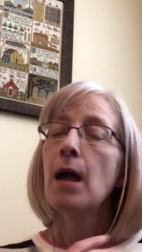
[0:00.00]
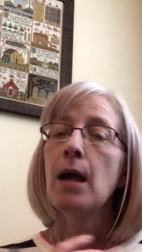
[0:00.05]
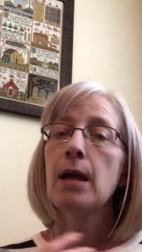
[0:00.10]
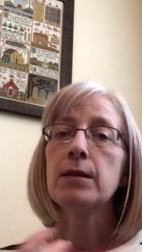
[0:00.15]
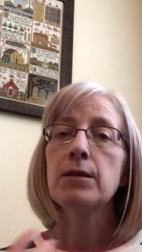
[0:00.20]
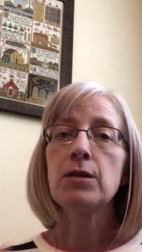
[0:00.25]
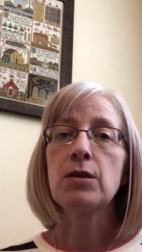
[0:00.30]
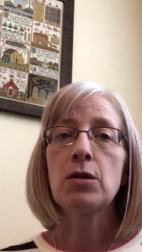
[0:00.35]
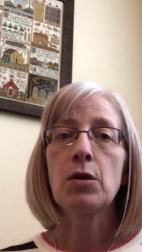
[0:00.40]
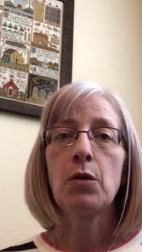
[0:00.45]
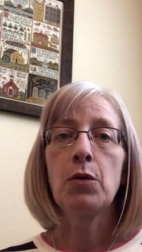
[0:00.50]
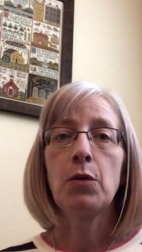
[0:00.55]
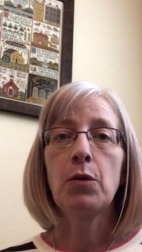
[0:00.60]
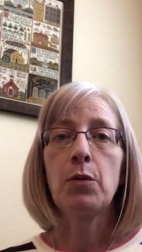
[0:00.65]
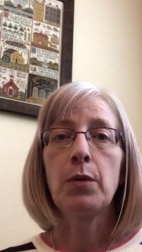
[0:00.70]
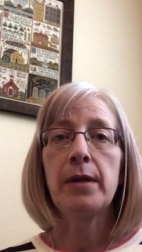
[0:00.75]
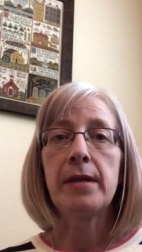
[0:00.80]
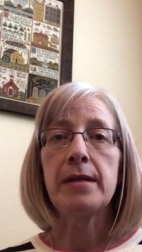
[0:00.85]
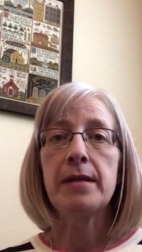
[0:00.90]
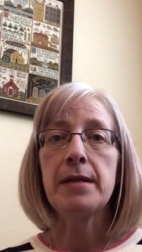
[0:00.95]
And
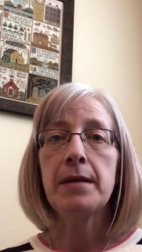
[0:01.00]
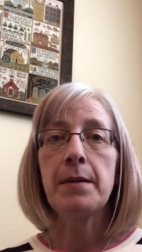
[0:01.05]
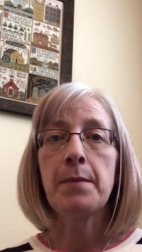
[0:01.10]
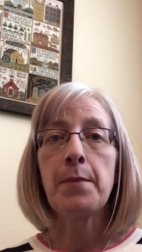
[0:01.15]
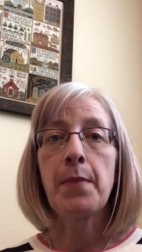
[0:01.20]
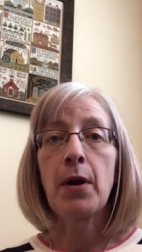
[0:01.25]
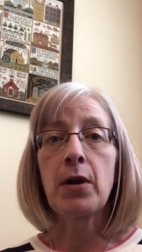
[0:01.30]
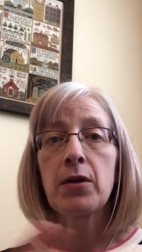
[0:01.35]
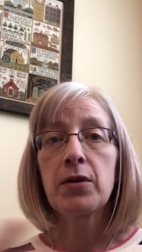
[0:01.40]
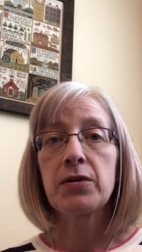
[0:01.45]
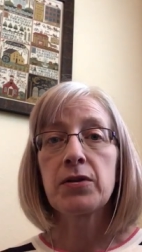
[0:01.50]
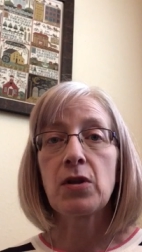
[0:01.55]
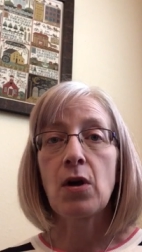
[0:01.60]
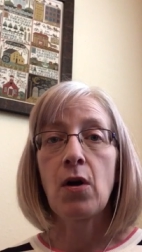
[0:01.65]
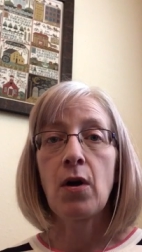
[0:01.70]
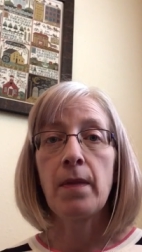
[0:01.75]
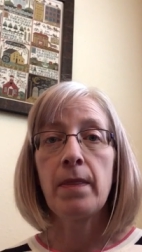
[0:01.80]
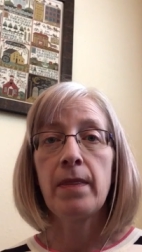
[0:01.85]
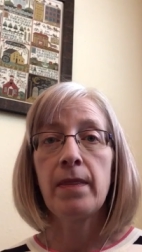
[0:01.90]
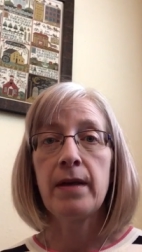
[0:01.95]
so he embarks
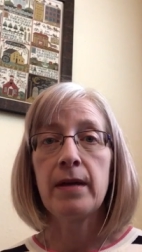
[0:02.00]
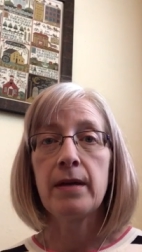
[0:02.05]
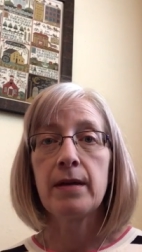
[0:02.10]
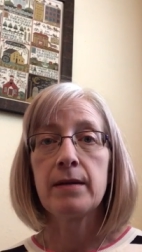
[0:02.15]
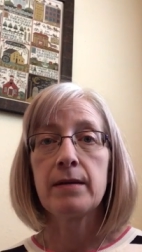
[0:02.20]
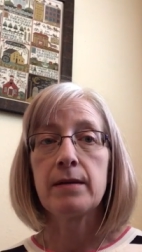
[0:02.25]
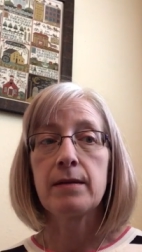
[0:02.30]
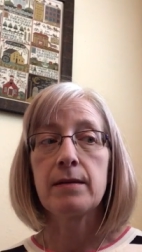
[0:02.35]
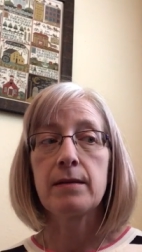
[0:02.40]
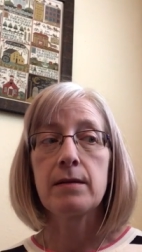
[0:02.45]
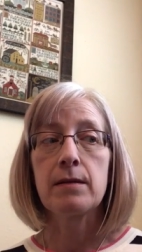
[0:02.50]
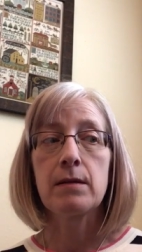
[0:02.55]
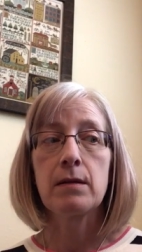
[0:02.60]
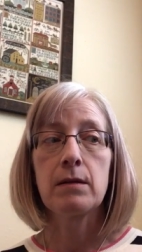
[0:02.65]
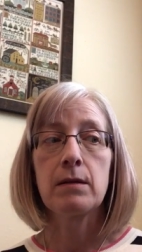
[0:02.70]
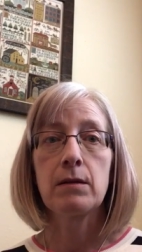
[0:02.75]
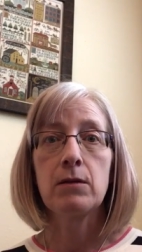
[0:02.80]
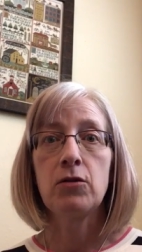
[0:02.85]
on this